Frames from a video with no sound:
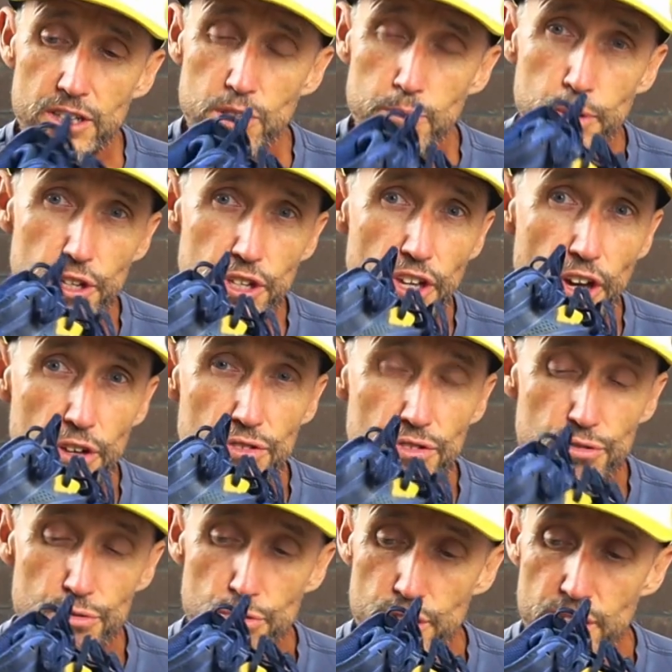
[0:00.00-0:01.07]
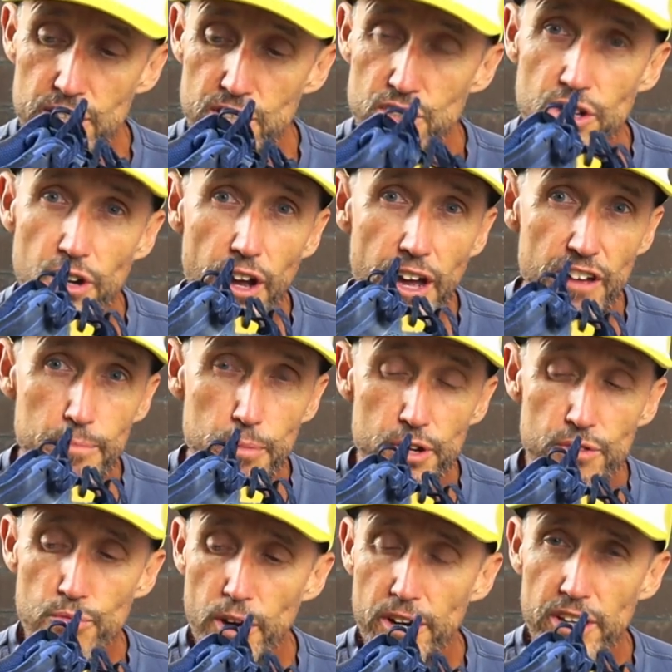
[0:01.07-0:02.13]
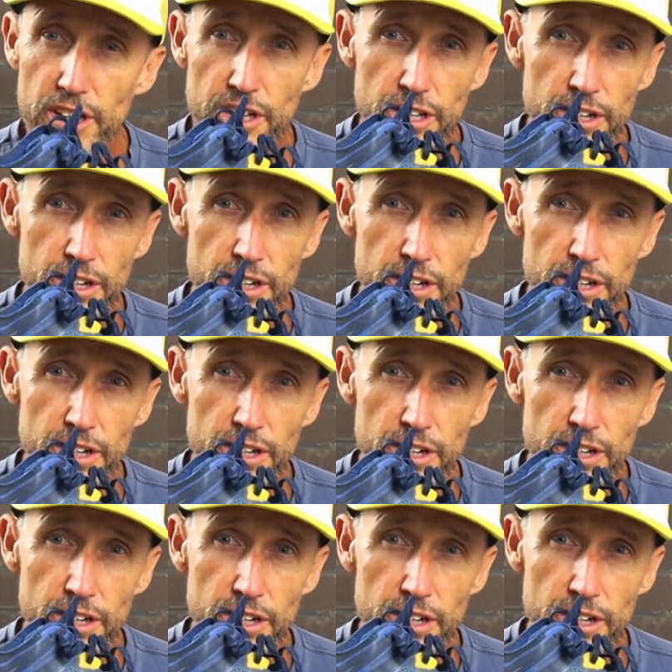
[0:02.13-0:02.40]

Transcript: Speedgoat 3s that I have been running